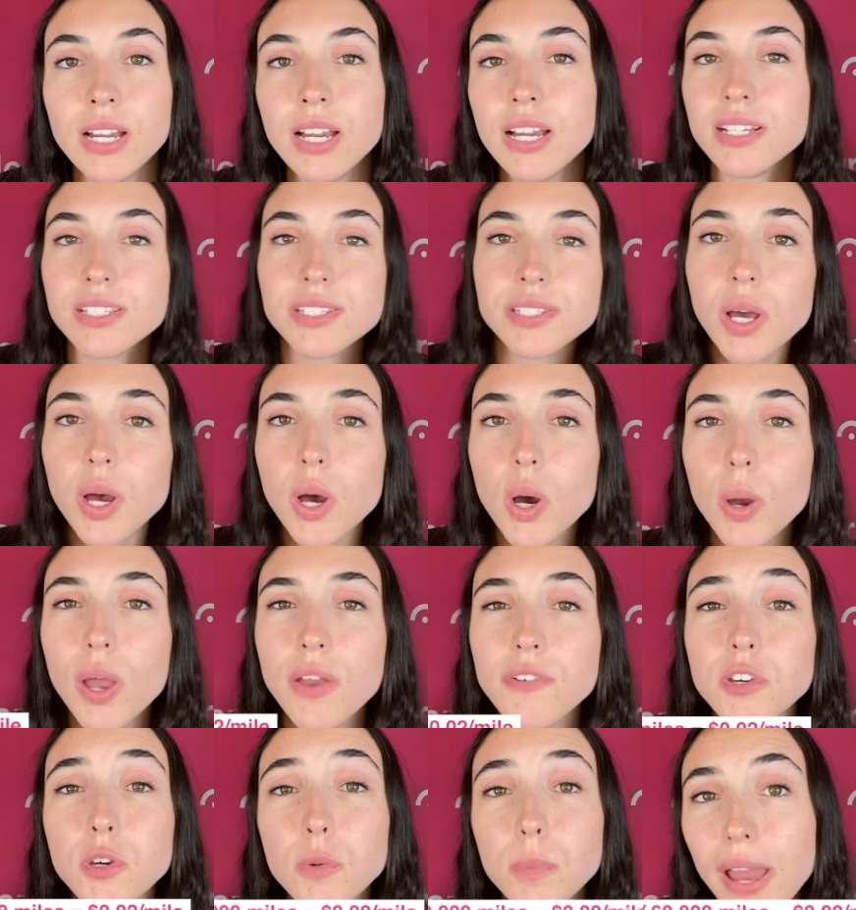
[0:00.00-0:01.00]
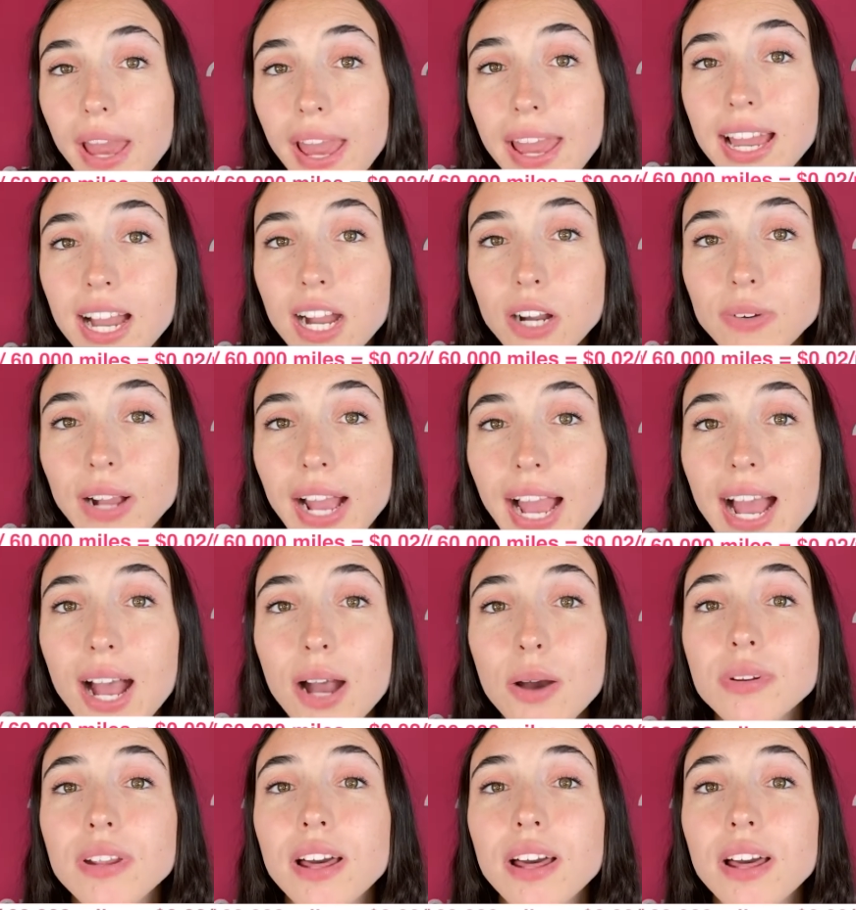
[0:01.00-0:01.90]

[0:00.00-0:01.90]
So if you pay around